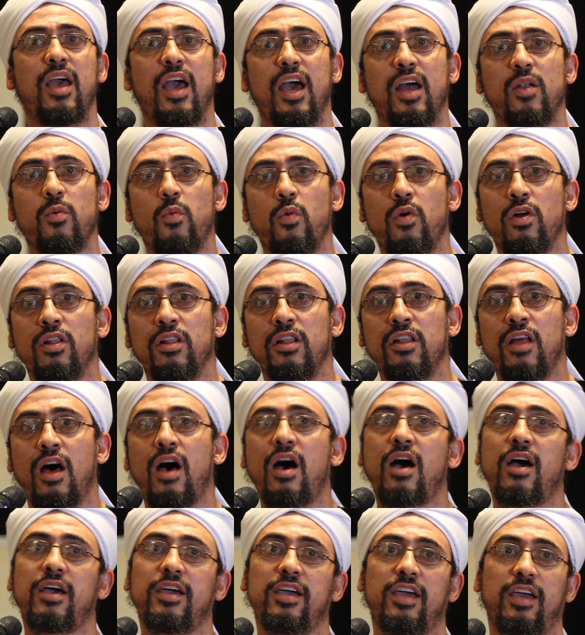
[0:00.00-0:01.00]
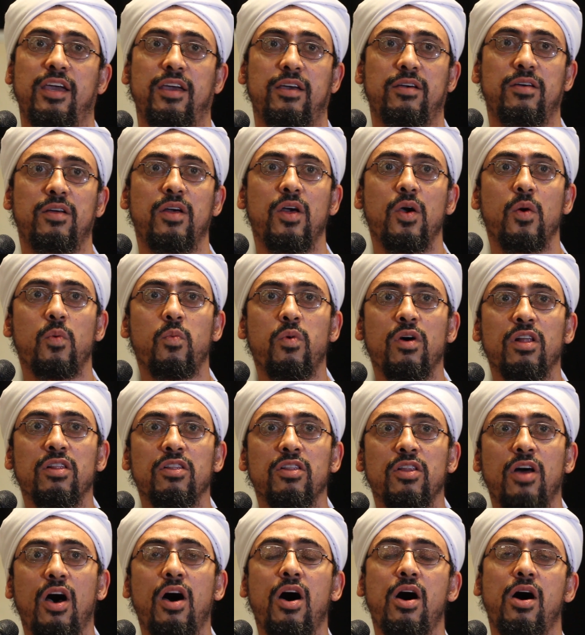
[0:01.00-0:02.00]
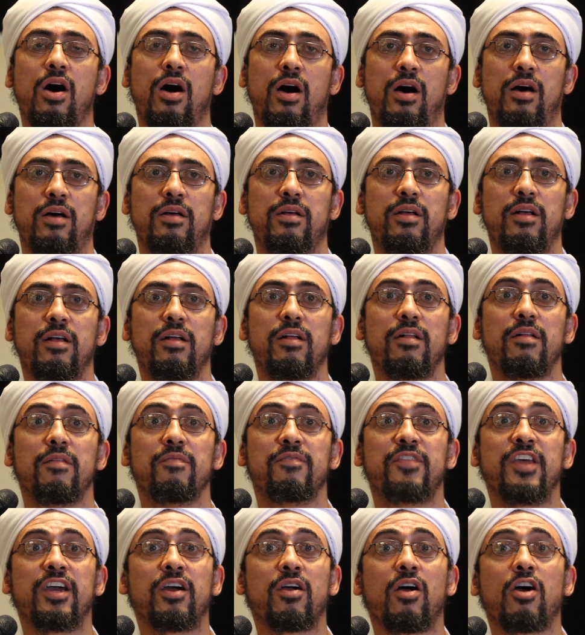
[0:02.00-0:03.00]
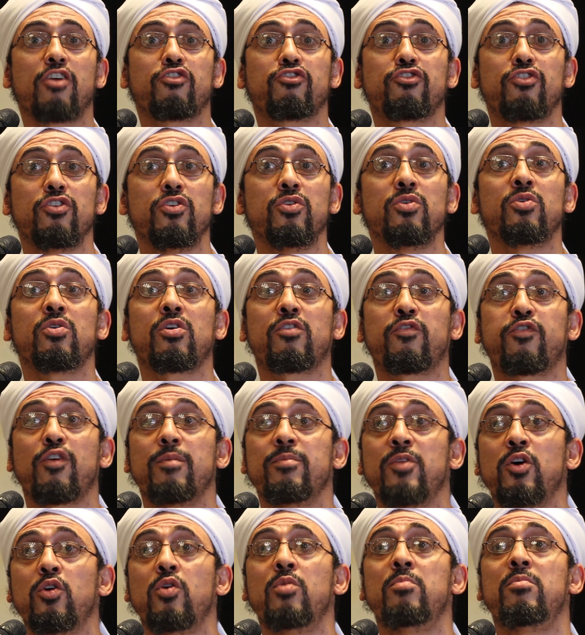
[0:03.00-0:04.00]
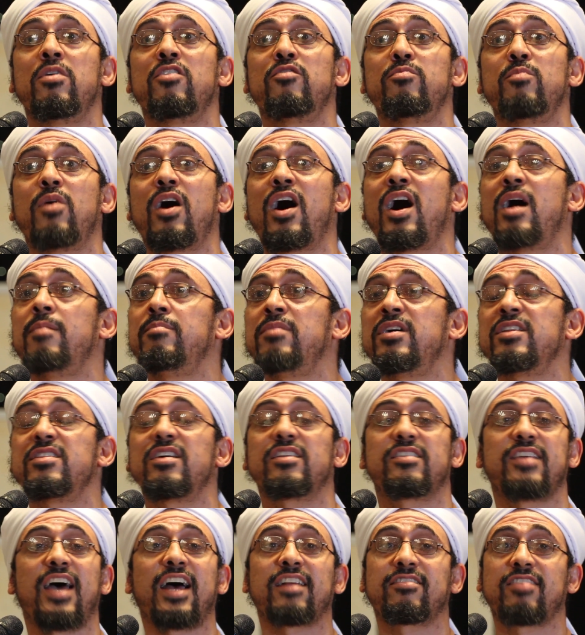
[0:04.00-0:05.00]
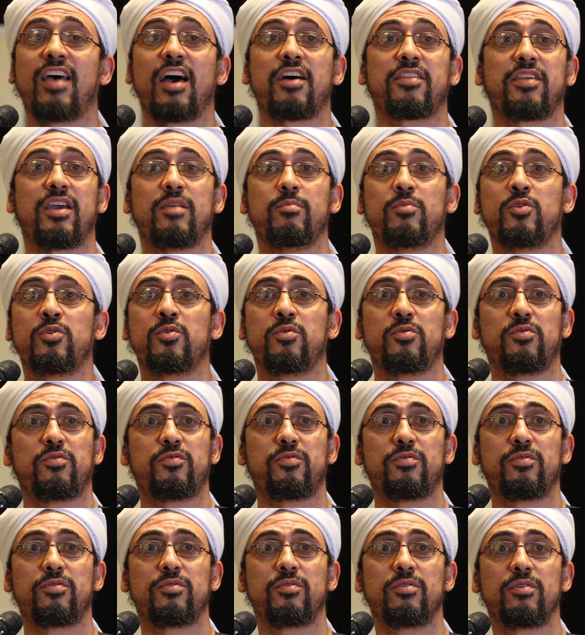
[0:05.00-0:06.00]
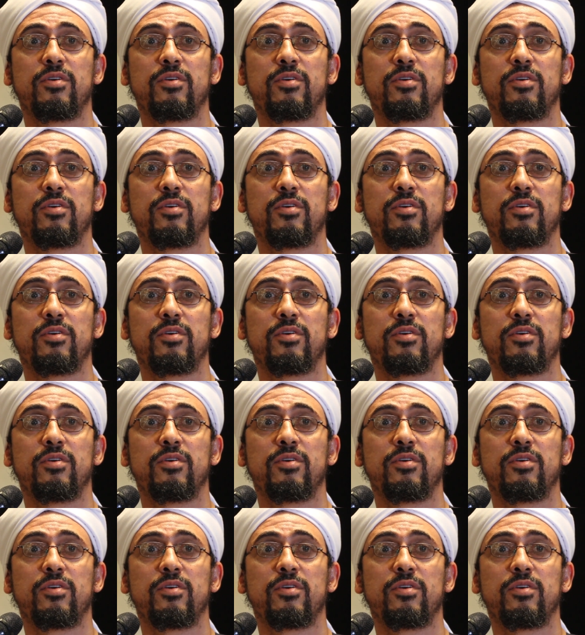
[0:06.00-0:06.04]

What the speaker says: And wallahi, wallah, there are shuyukh from the Ummah of Muhammad that's how they move.